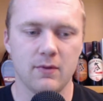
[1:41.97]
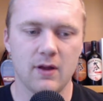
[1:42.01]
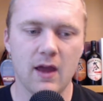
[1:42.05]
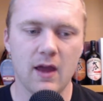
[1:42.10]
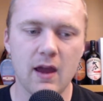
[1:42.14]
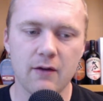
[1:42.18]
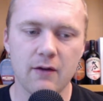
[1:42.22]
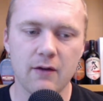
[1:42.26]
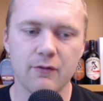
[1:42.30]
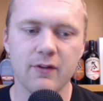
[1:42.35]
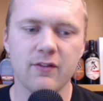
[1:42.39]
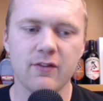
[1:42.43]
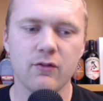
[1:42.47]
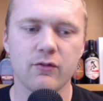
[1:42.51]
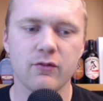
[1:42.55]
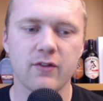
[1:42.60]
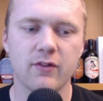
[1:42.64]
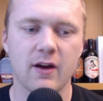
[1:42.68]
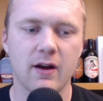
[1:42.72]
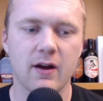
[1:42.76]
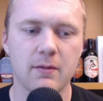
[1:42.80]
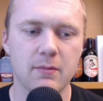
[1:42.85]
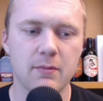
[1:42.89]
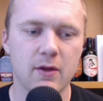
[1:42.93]
Every single
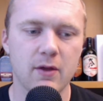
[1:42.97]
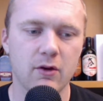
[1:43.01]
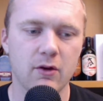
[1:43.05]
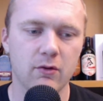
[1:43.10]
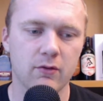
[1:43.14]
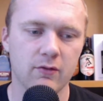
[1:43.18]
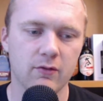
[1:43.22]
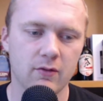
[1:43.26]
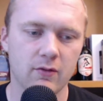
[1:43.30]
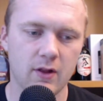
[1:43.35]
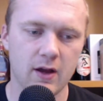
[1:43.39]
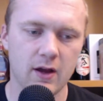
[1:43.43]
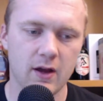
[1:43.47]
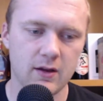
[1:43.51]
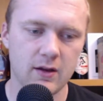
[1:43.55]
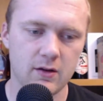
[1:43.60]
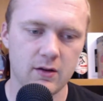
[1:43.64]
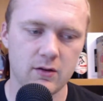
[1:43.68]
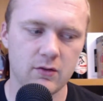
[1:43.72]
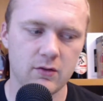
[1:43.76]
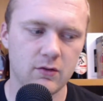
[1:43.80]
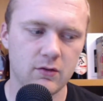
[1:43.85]
time there is like